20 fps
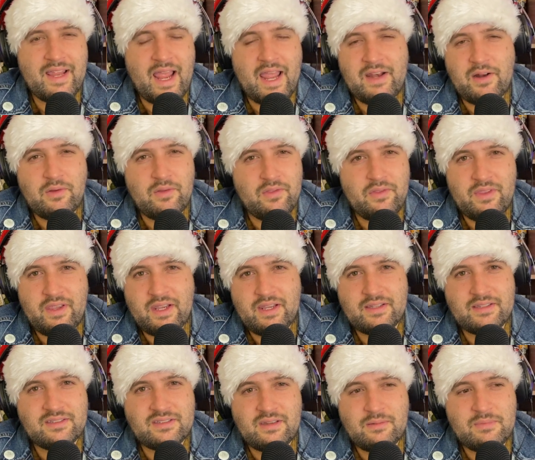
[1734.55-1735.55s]
I don't
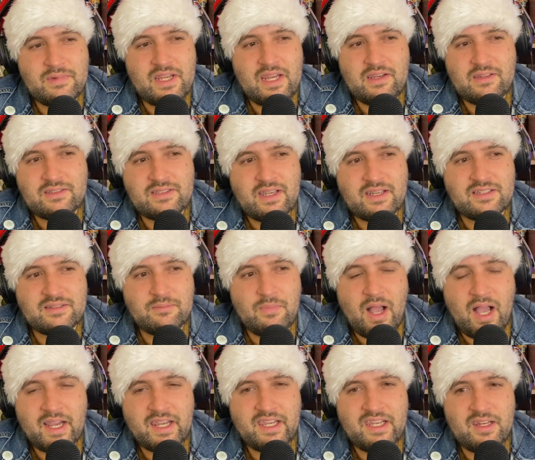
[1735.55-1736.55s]
think it's some Deus
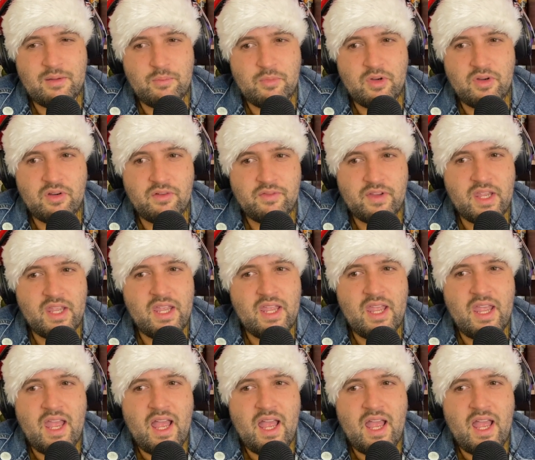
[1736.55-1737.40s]
Ex Machina move.